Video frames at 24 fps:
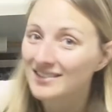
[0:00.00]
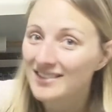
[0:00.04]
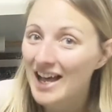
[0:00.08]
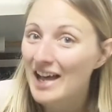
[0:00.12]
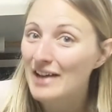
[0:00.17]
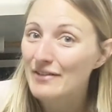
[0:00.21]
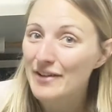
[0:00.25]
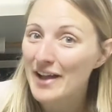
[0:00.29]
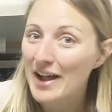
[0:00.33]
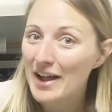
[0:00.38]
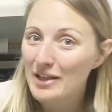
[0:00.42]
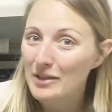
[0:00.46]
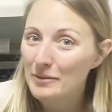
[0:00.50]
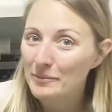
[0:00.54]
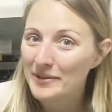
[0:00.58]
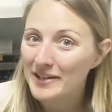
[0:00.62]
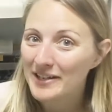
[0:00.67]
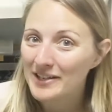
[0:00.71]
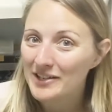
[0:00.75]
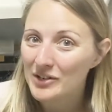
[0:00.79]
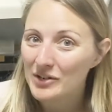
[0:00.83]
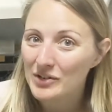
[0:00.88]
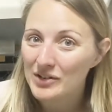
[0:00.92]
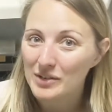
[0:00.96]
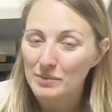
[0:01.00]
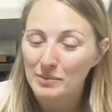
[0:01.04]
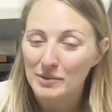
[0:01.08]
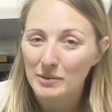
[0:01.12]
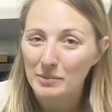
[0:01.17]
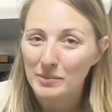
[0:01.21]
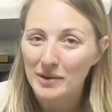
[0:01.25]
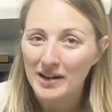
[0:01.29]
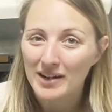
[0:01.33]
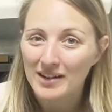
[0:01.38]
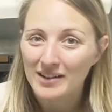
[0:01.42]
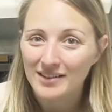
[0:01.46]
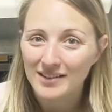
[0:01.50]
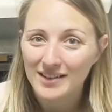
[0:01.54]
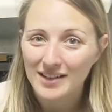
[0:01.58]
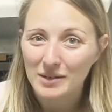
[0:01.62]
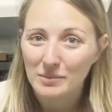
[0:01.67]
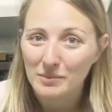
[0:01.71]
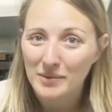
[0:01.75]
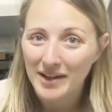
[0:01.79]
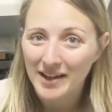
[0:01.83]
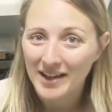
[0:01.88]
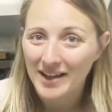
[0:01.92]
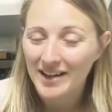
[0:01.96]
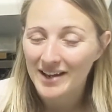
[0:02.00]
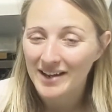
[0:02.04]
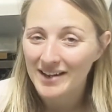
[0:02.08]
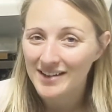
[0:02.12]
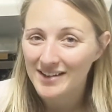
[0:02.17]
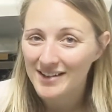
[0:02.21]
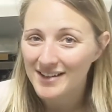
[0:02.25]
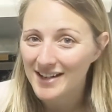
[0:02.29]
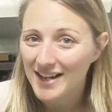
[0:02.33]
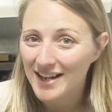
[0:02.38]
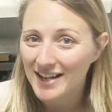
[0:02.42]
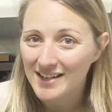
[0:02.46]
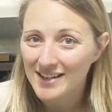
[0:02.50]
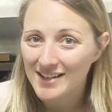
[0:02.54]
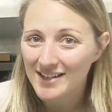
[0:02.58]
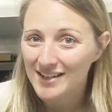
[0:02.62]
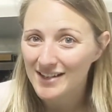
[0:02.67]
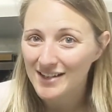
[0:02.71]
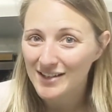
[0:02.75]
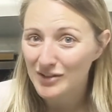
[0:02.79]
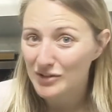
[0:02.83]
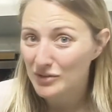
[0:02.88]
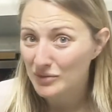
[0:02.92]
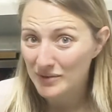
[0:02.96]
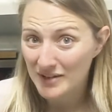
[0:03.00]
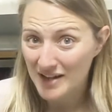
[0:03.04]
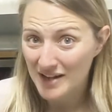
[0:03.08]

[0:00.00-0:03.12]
love jalapenos, but apparently my sinuses do